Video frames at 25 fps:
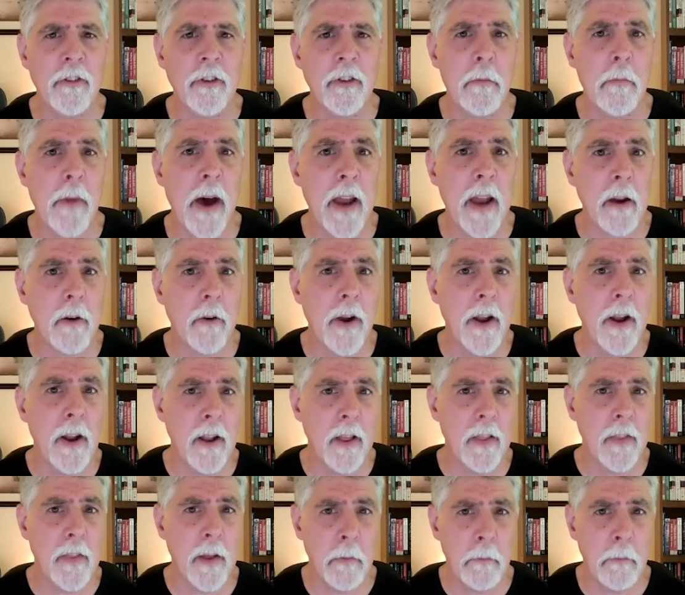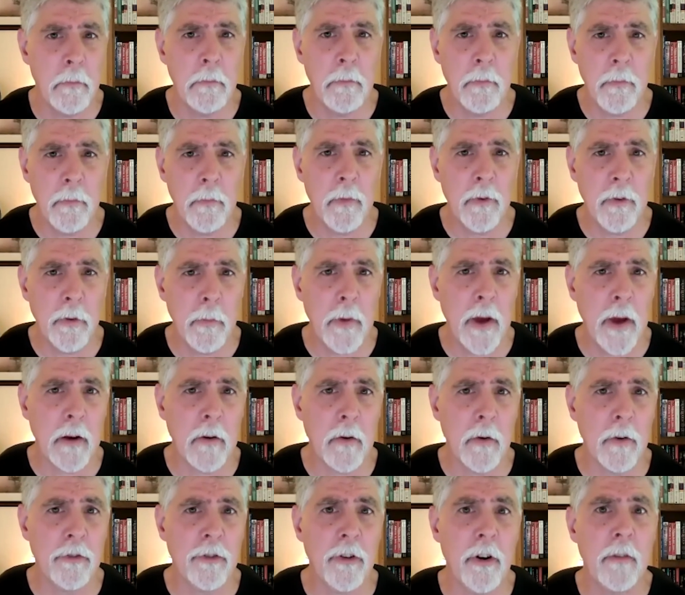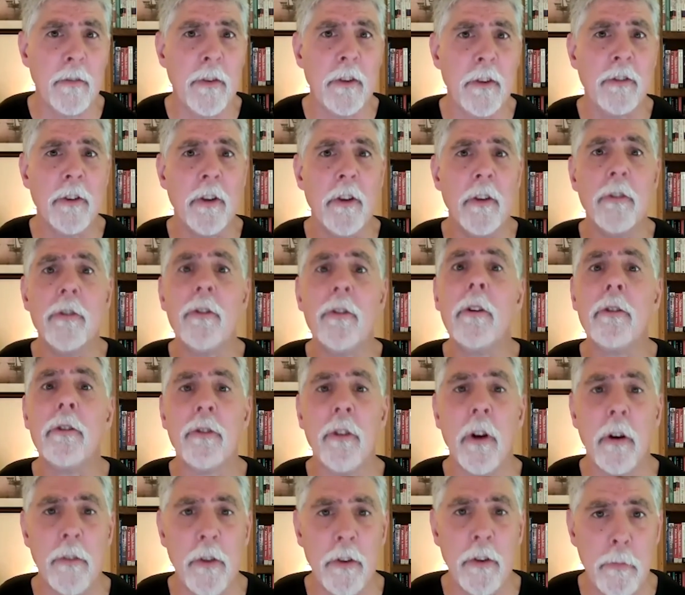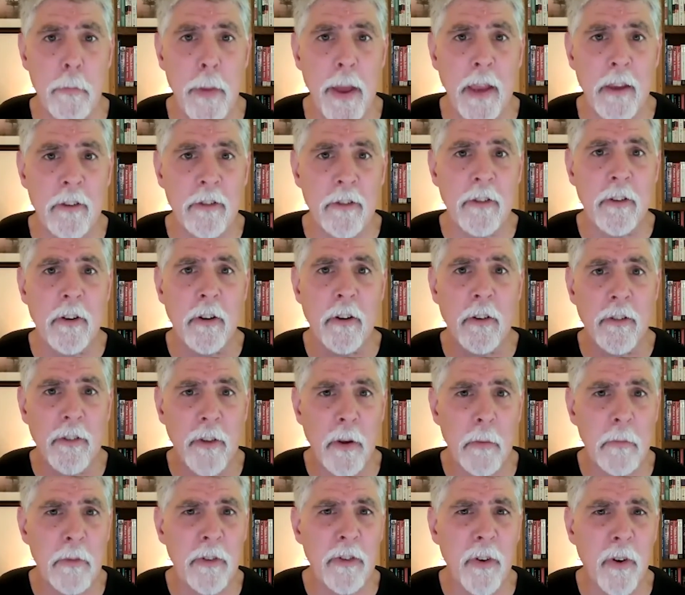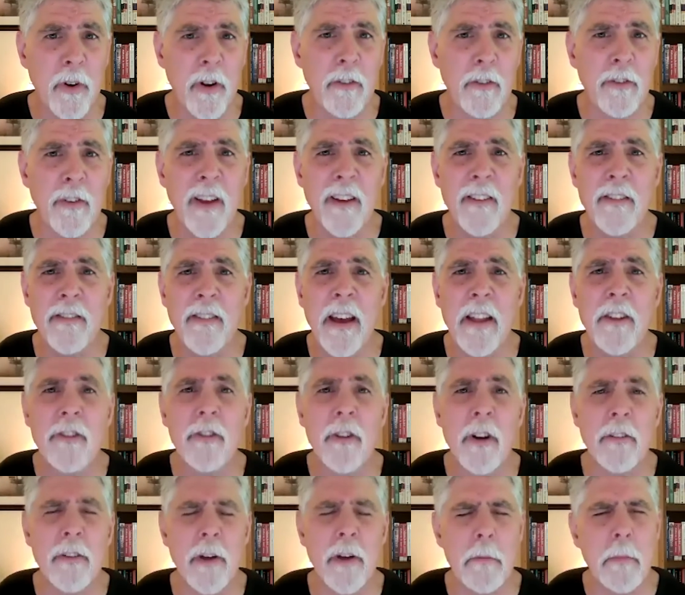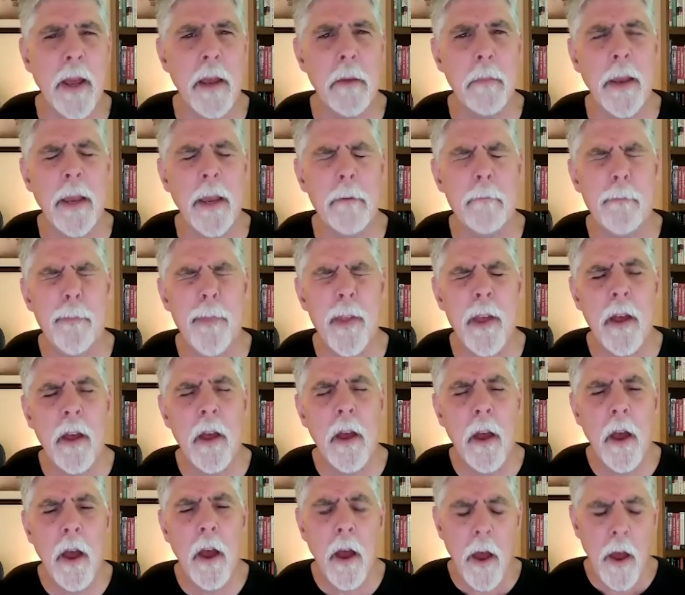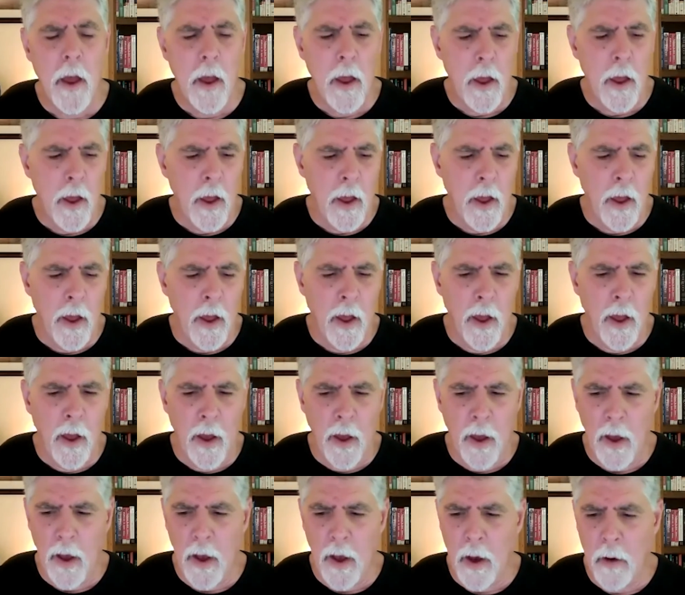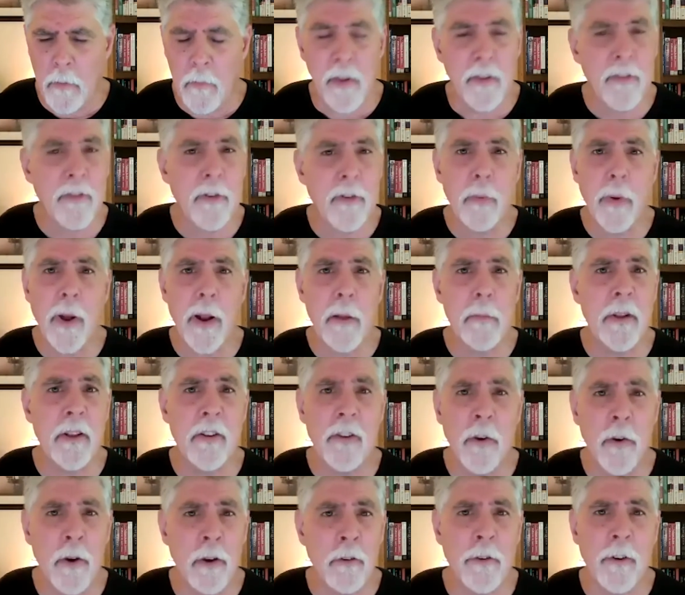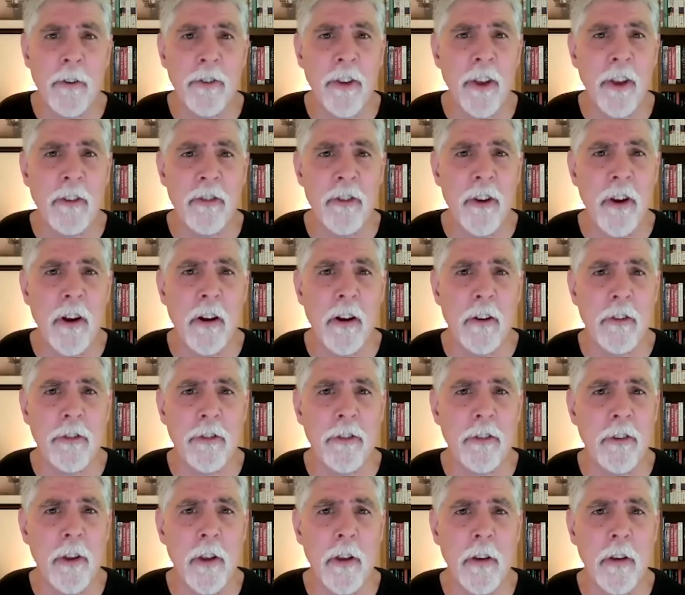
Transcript: and migrating them to microservices or service-based or some sort of event-driven maybe. This is what I've been doing for 6 years,